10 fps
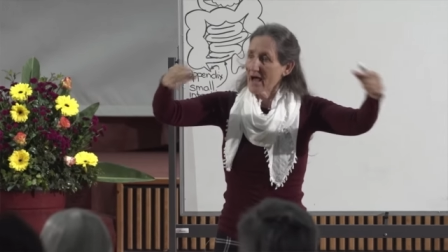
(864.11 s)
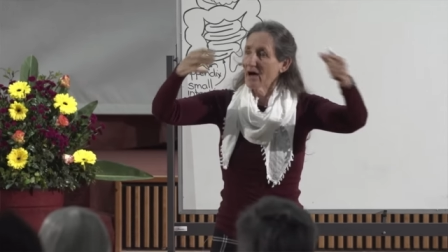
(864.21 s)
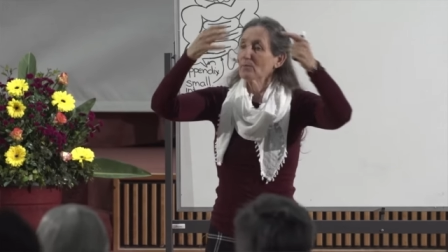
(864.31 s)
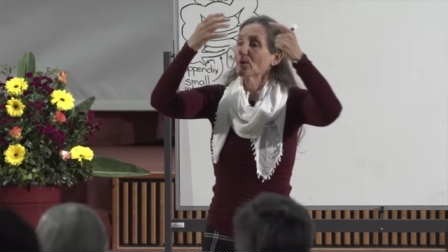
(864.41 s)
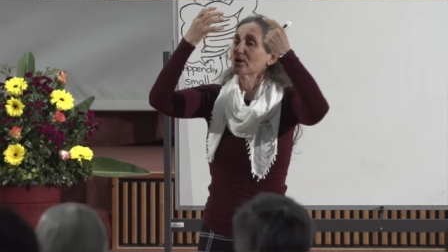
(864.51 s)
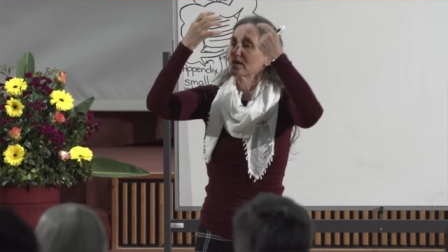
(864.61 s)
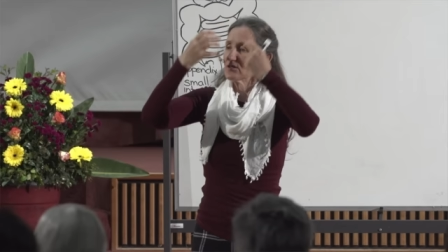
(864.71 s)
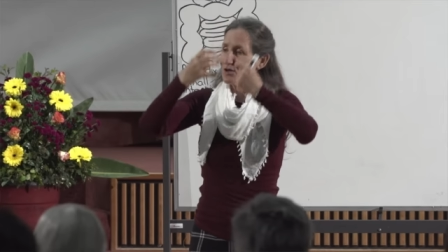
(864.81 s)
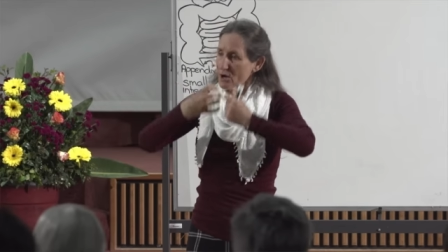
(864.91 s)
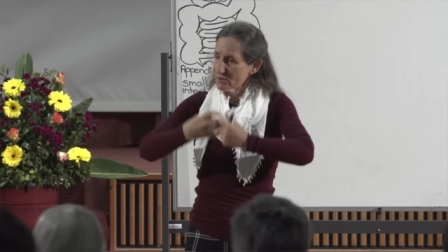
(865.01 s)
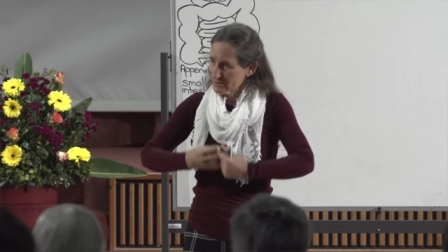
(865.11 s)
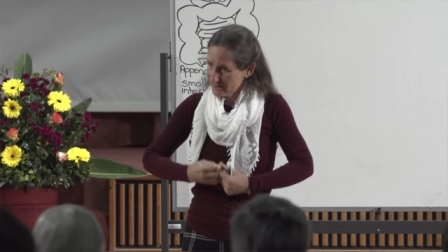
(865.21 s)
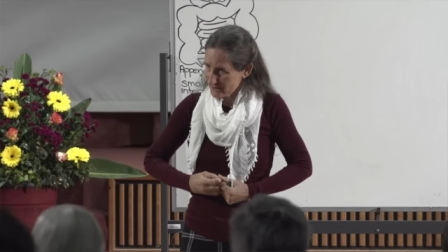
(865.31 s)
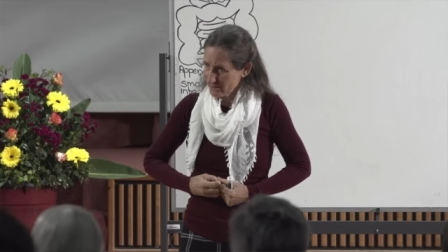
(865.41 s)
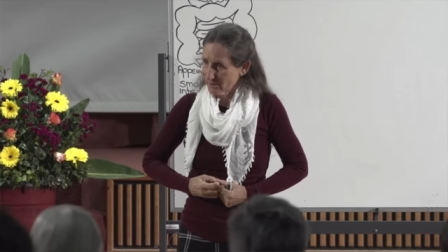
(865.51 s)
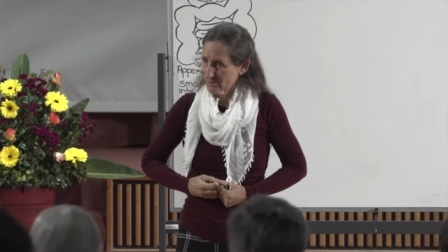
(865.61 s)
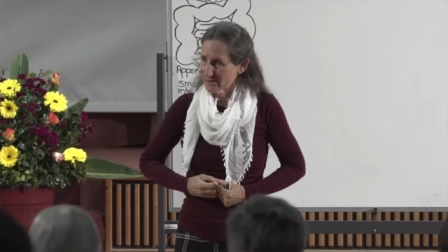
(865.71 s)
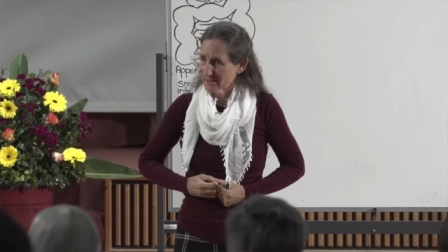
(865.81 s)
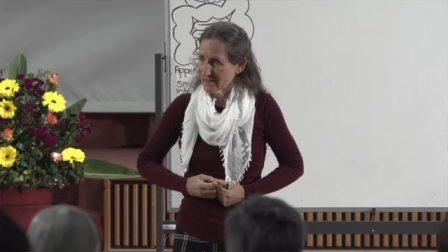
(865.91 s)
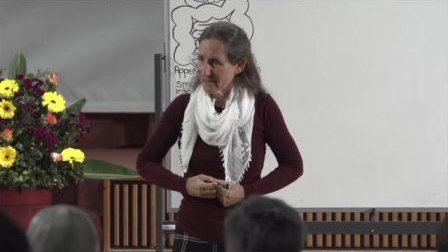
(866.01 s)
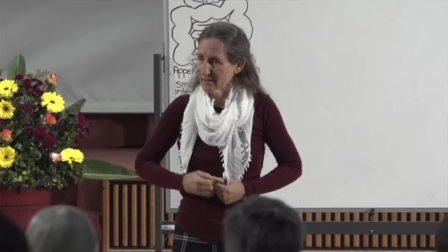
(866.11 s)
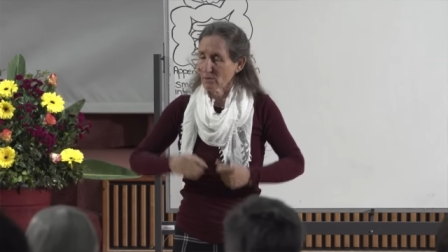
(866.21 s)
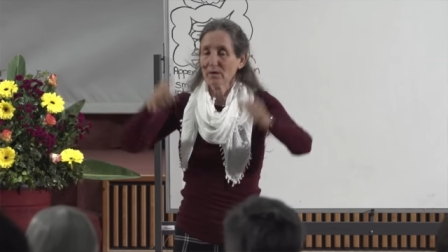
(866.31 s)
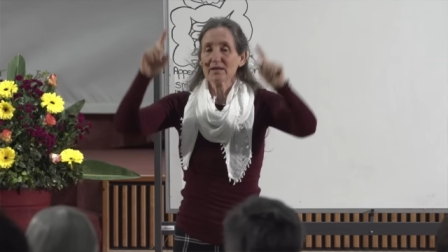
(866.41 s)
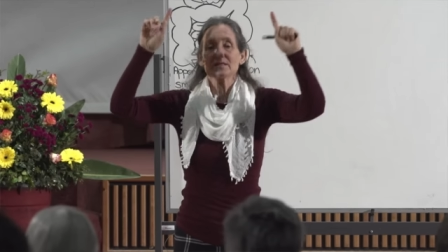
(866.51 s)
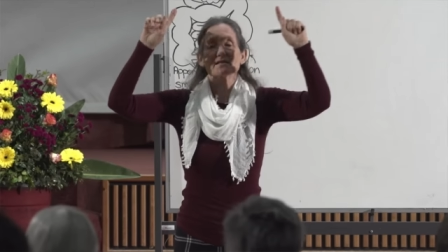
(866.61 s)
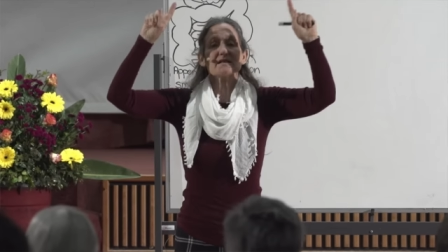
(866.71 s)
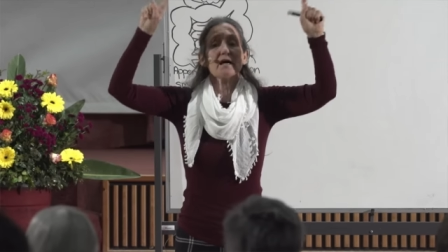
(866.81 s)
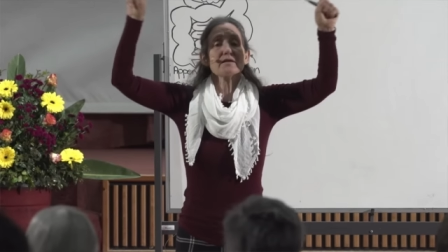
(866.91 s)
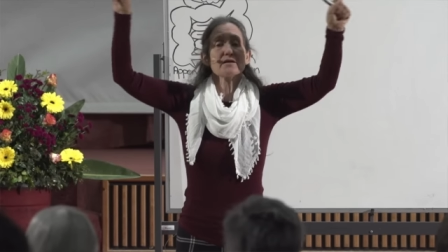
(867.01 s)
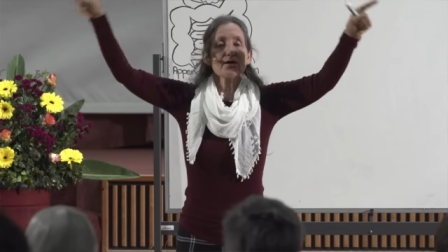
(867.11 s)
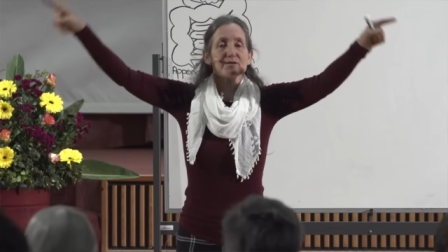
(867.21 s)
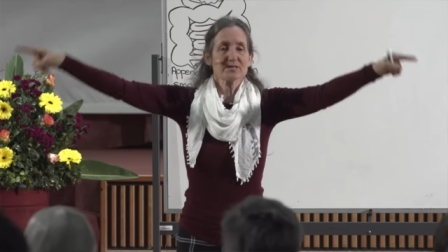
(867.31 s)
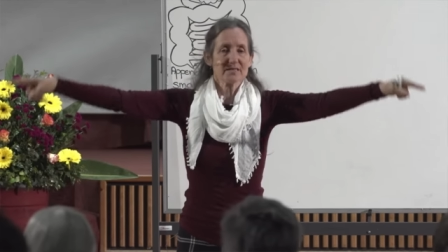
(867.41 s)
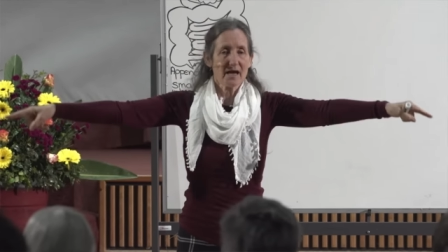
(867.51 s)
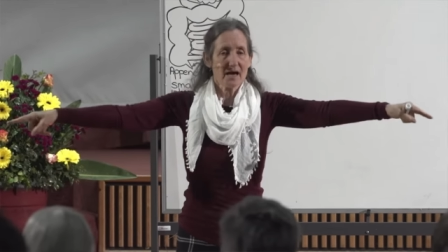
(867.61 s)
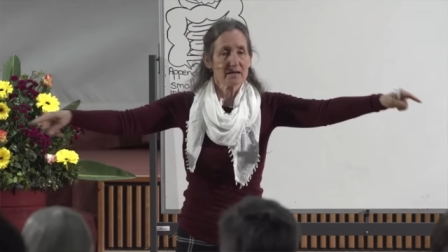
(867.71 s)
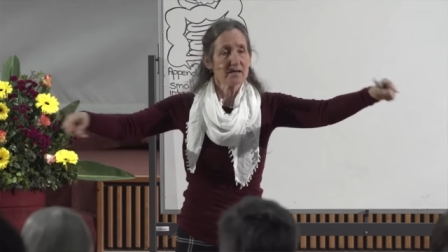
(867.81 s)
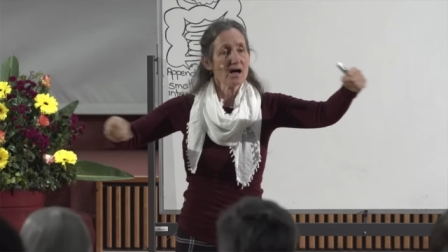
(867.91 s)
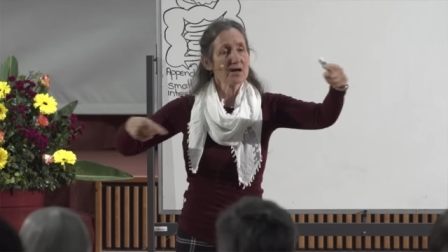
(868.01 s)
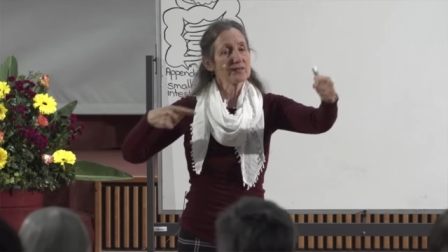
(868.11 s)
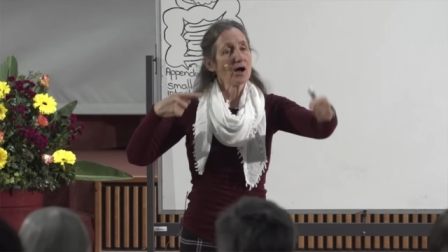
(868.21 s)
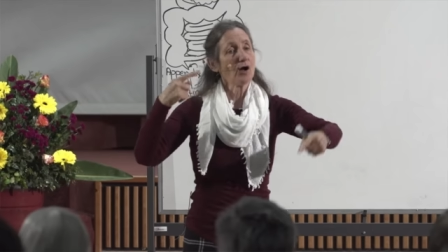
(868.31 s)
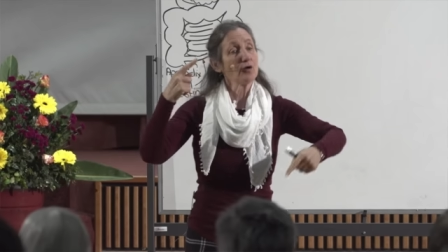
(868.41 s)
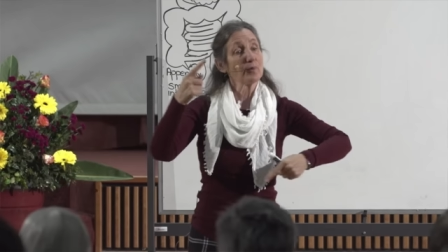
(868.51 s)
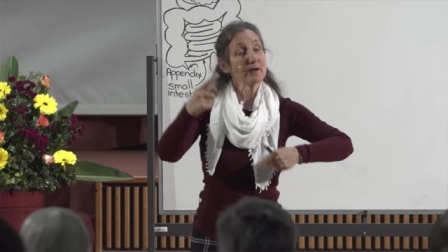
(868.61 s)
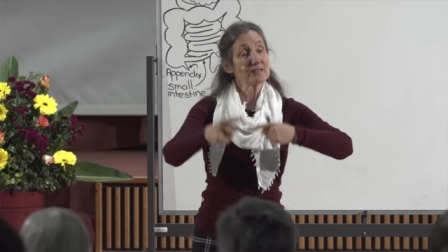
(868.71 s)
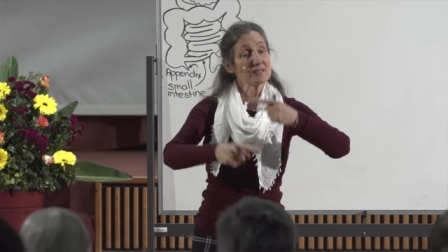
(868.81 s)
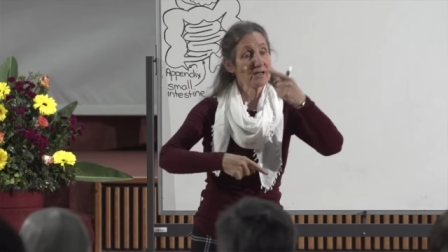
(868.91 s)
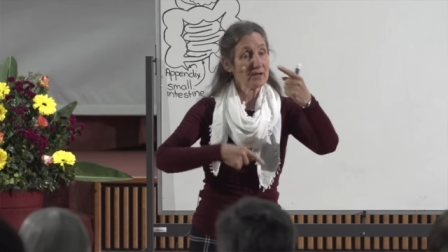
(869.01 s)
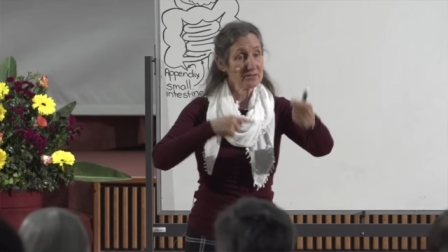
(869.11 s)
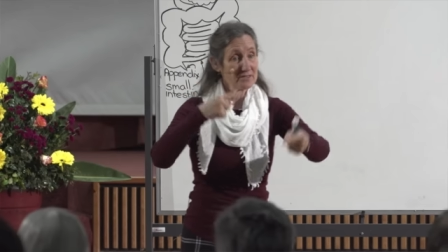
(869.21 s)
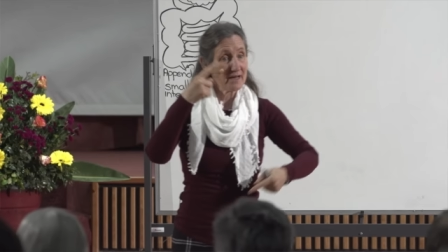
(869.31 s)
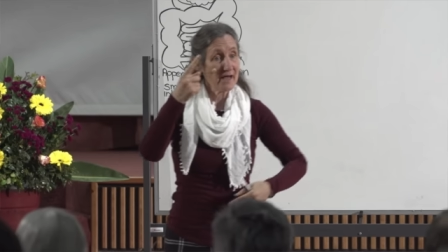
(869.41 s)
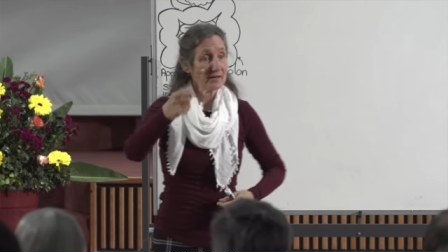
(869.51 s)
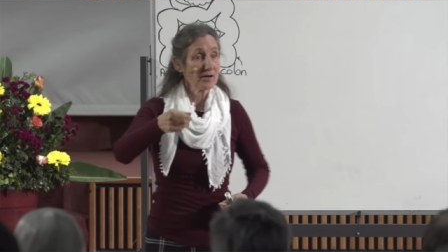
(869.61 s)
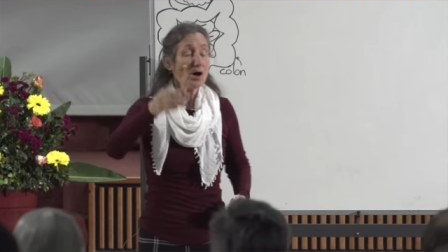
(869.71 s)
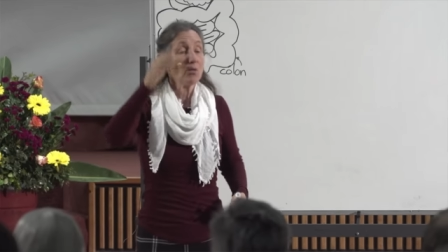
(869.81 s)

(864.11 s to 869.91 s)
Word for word: our body knows it goes down. And when the sun goes down, the whole body slows down.